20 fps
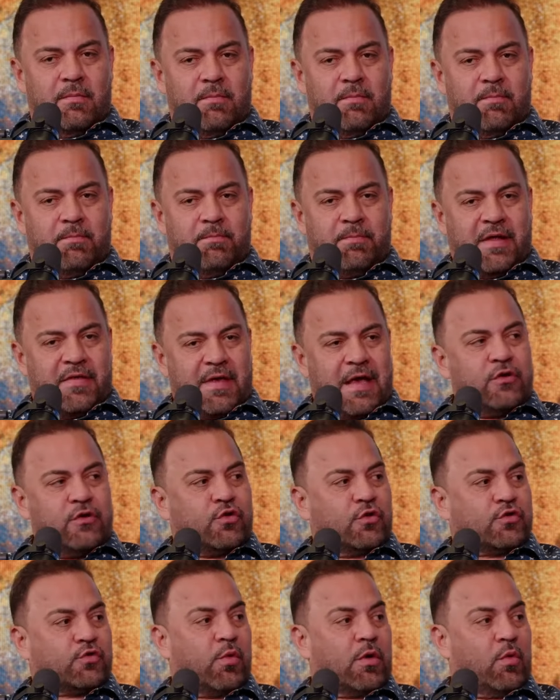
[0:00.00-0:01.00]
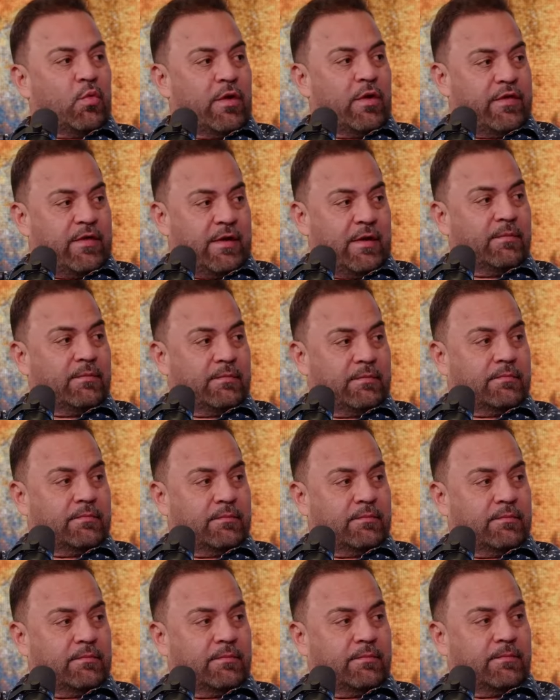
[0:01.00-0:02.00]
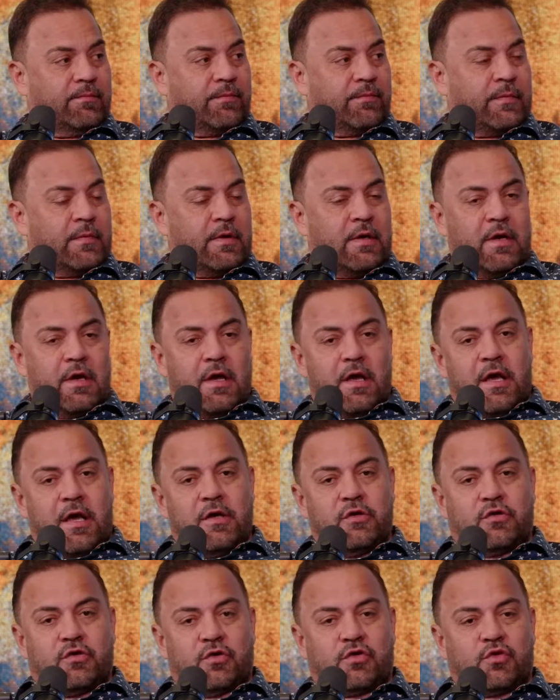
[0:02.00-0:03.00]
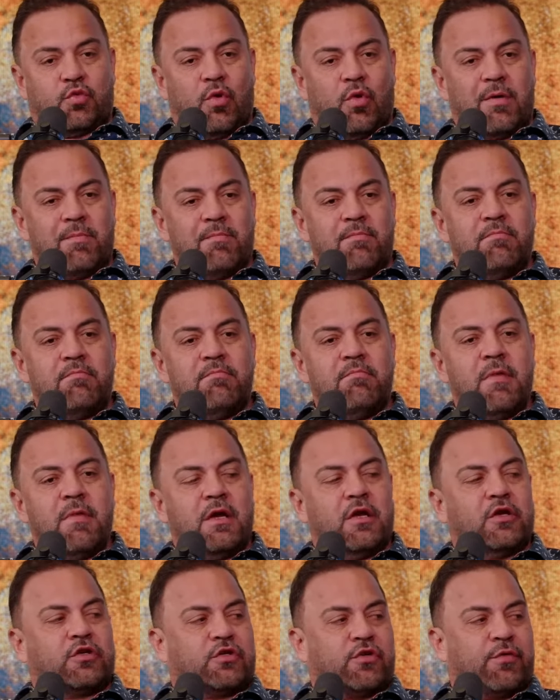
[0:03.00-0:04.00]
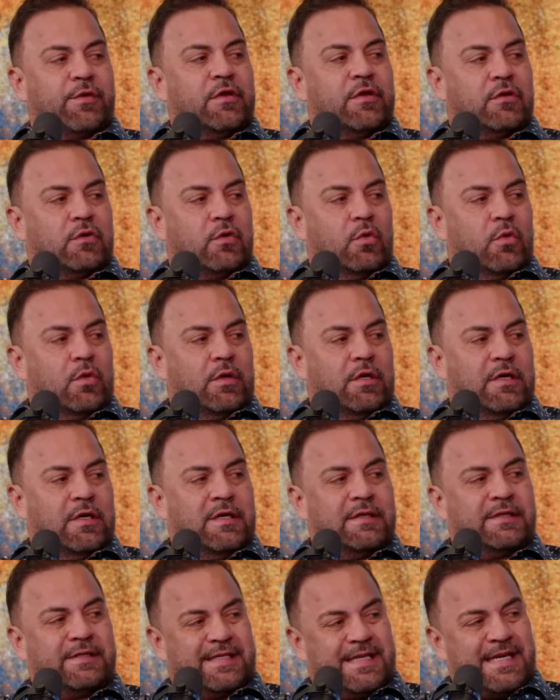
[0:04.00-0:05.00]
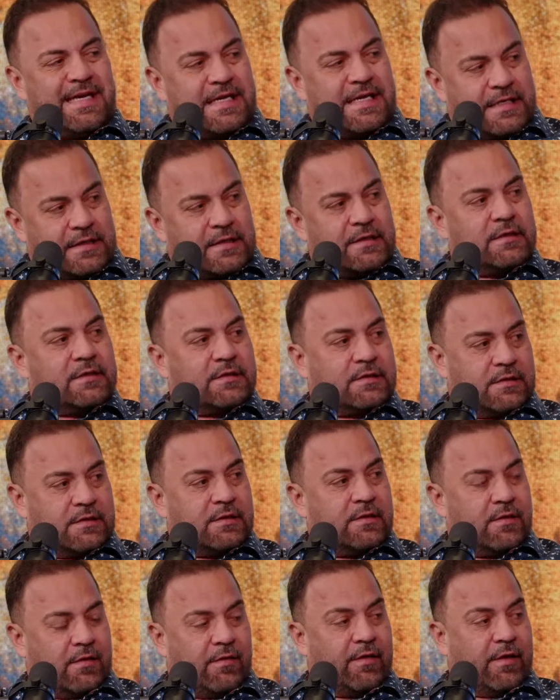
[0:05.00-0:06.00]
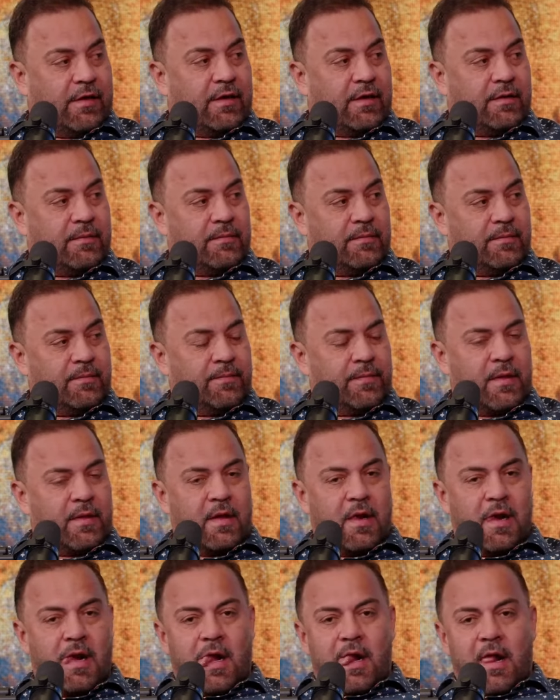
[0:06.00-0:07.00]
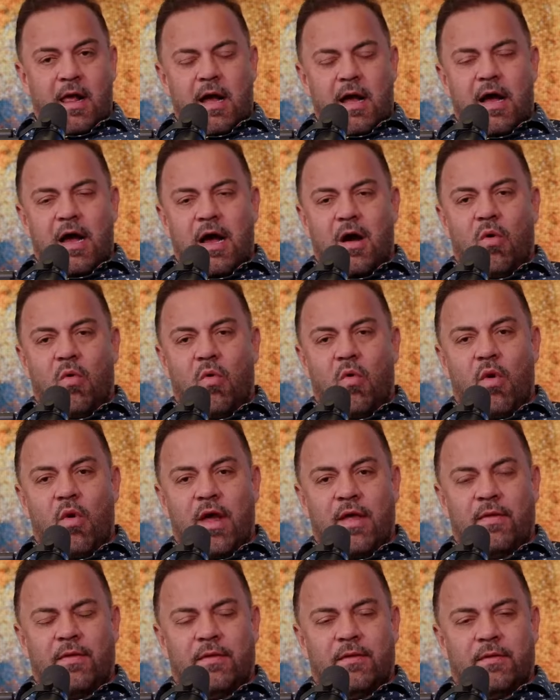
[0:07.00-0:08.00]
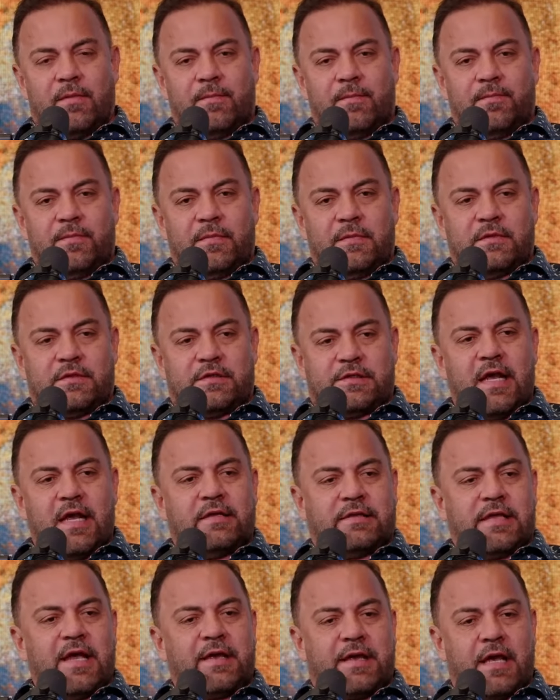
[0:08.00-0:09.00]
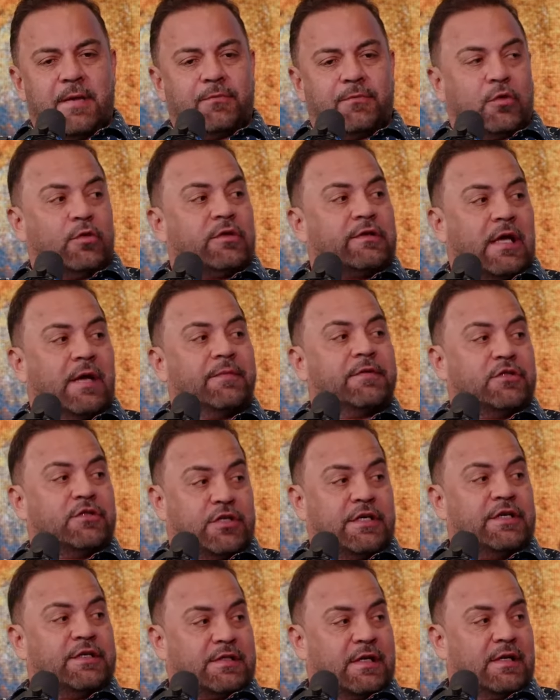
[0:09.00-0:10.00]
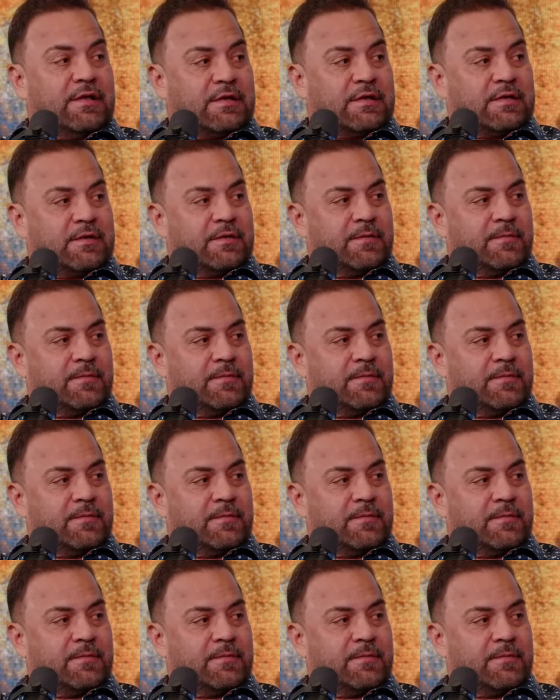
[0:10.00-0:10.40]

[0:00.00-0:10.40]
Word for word: but angels were with him. Yeah. Angels were ministering to his needs there. And when Satan came to tempt Jesus,